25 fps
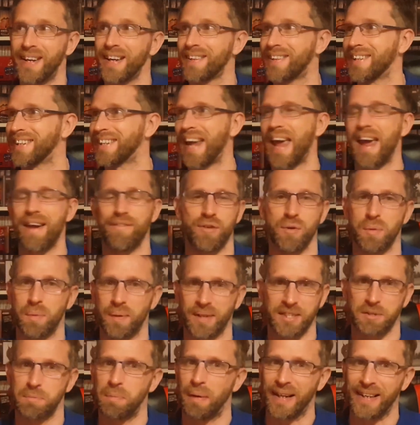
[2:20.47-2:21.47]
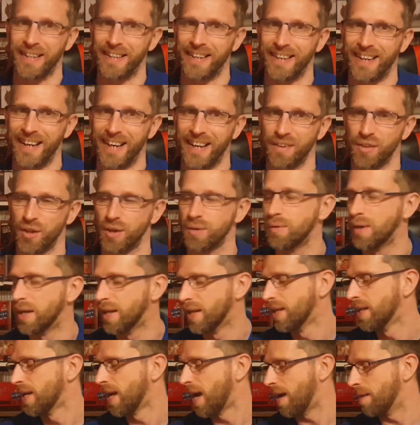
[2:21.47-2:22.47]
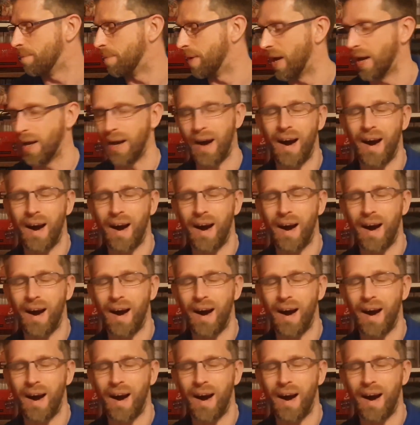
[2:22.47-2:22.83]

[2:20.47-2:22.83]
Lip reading: I think everybody's played it now though, but